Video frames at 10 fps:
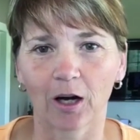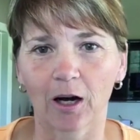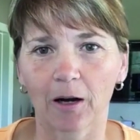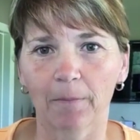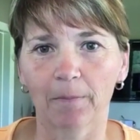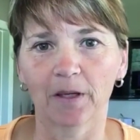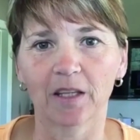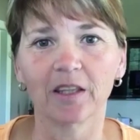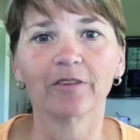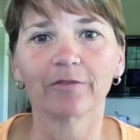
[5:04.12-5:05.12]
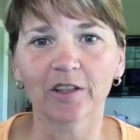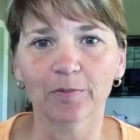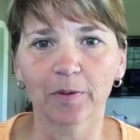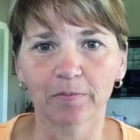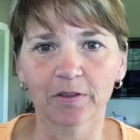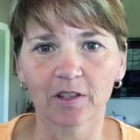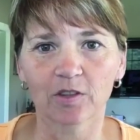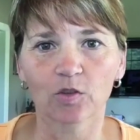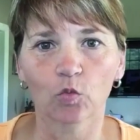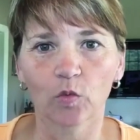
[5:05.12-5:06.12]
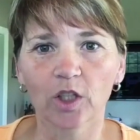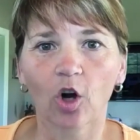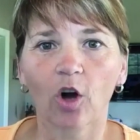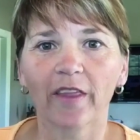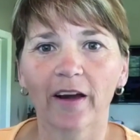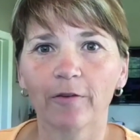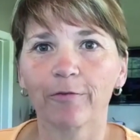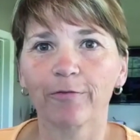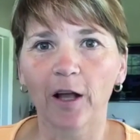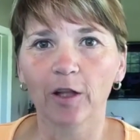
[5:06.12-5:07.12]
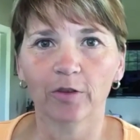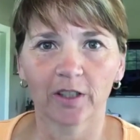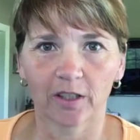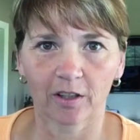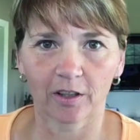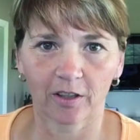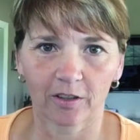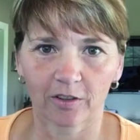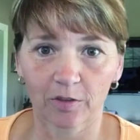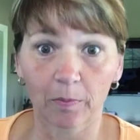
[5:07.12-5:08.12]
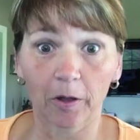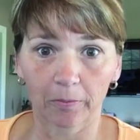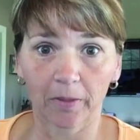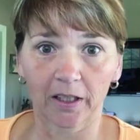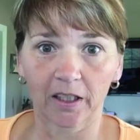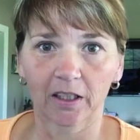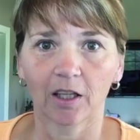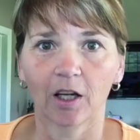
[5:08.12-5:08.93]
In the investment business, we call that following the smart money.